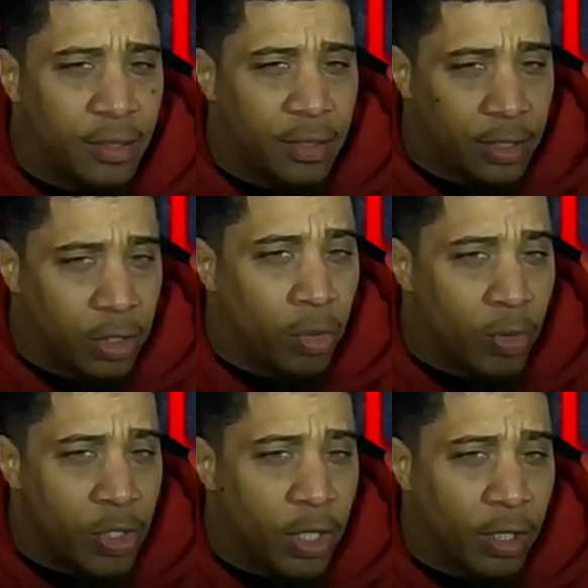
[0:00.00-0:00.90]
The tone
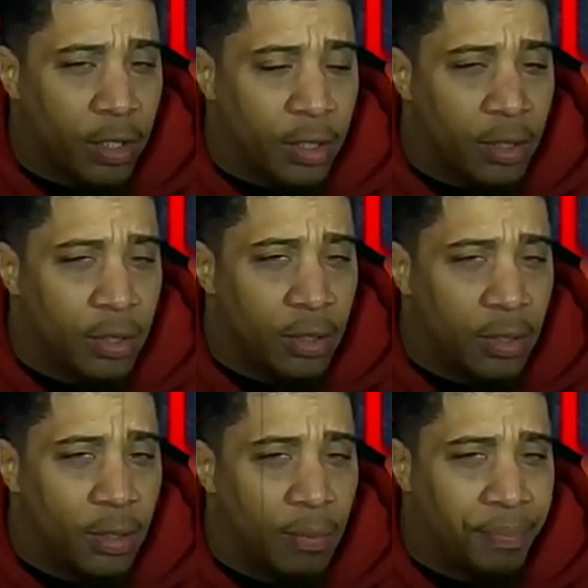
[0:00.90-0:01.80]
was dark.
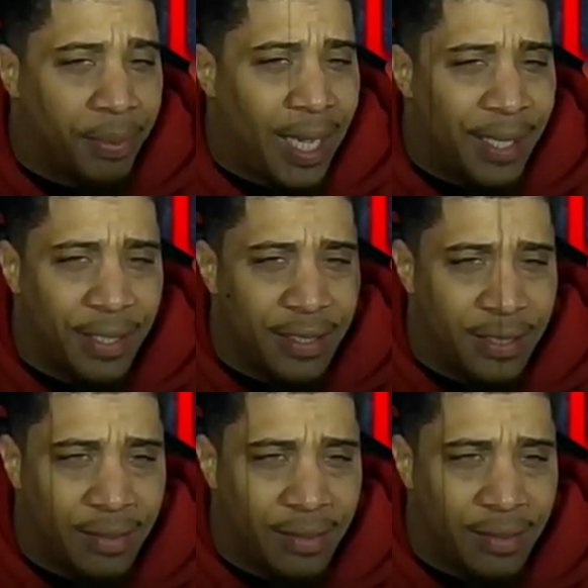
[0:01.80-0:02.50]
But had they